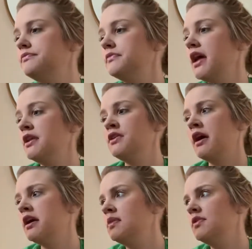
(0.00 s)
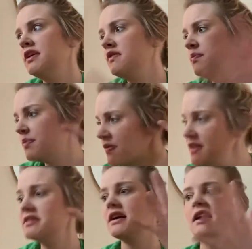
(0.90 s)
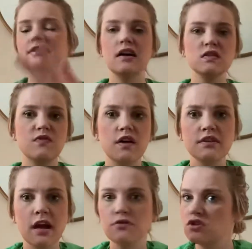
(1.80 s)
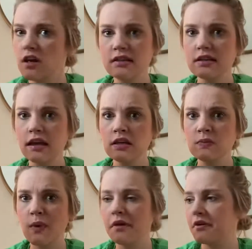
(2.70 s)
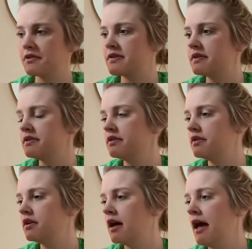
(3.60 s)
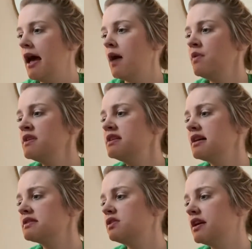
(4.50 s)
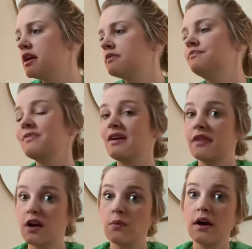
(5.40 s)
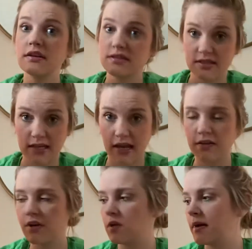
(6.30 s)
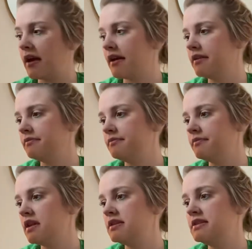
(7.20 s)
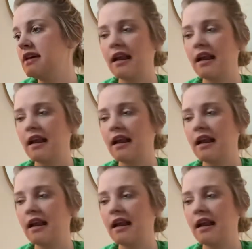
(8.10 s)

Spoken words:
And you're not gonna believe it, but this guy's house fell down just like his brother's. And when the dust cleared, there was the second little pig, dead